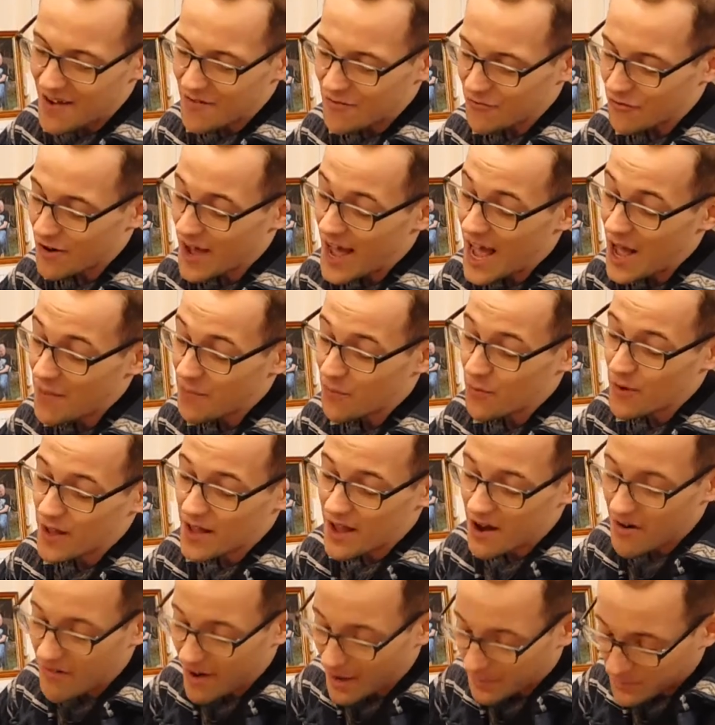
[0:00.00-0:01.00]
right
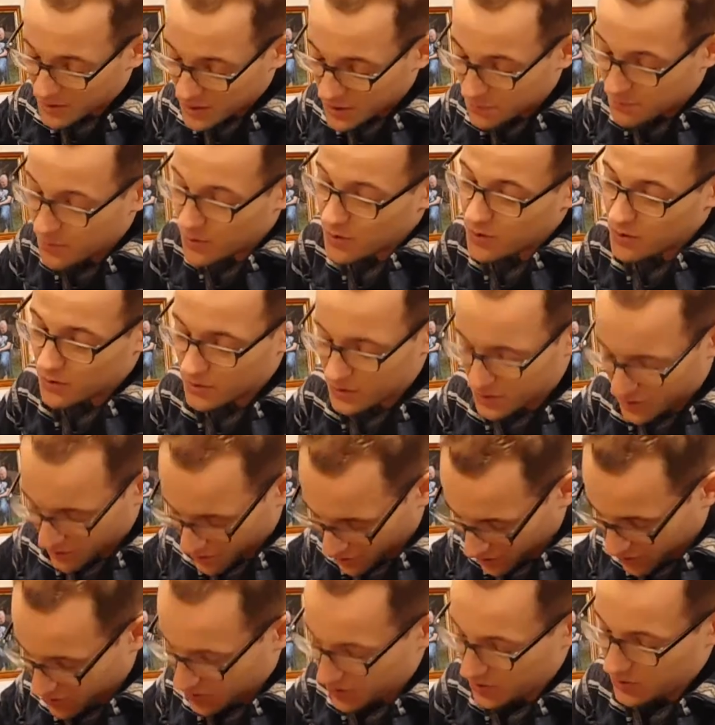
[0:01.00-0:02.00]
where I'm
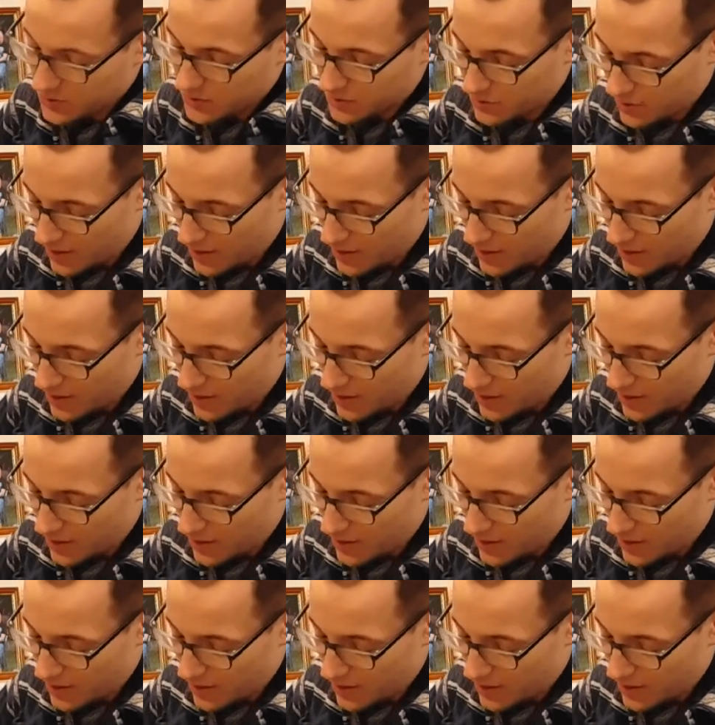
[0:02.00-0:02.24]
supposed to